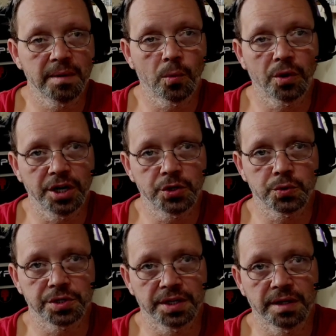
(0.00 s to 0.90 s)
be more
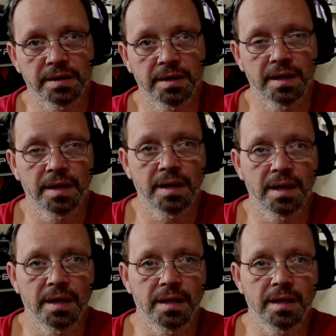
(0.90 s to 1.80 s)
interesting.
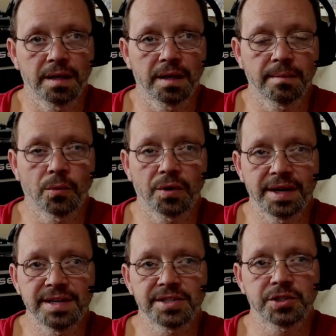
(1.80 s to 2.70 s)
And
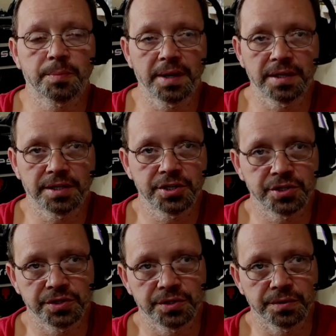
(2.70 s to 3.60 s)
more easy to pay
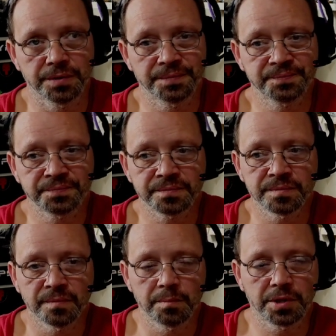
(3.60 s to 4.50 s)
attention to
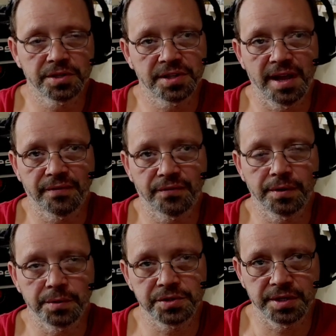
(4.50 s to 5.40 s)
because that
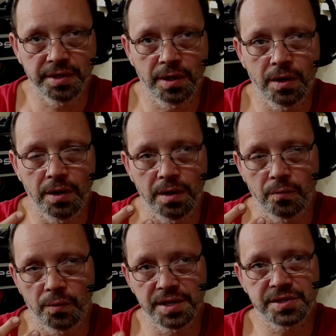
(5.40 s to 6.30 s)
frequency
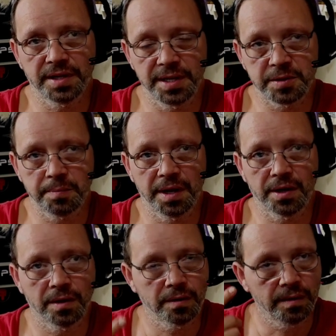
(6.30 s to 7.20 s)
resonates
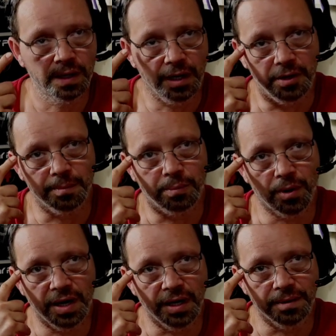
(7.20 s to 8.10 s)
better in your
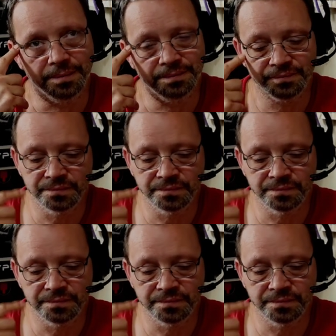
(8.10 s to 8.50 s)
brain.